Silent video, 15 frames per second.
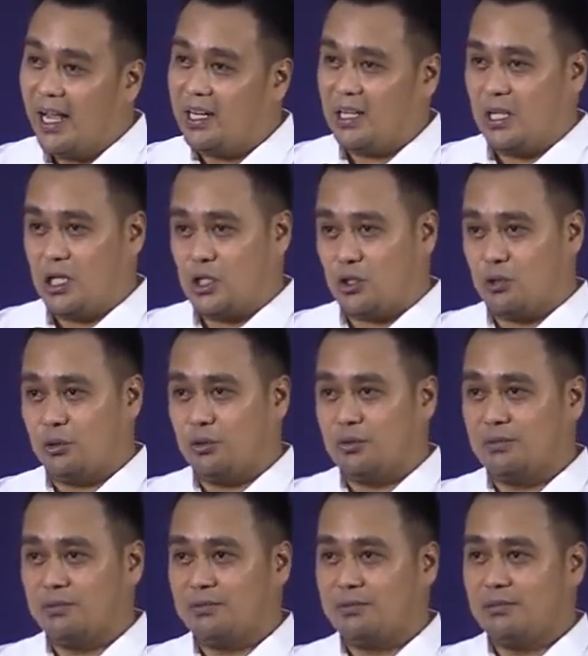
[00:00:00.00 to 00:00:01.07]
any issue
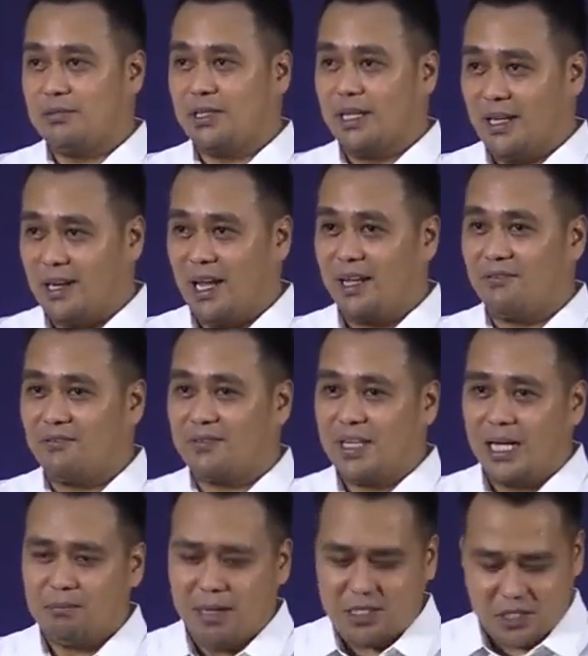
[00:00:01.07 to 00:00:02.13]
in life.
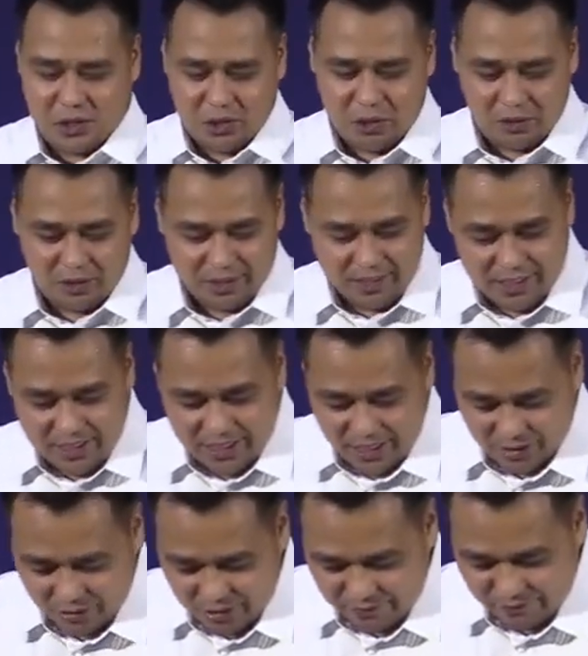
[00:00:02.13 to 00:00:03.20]
God bless us all,
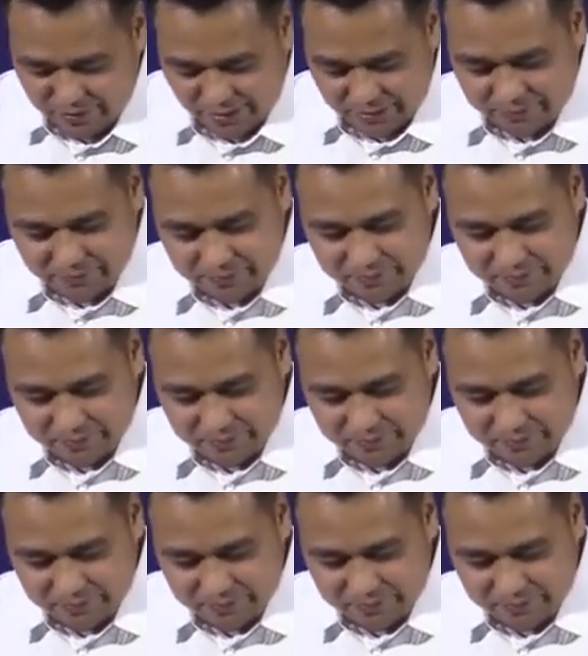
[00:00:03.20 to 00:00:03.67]
and good evening.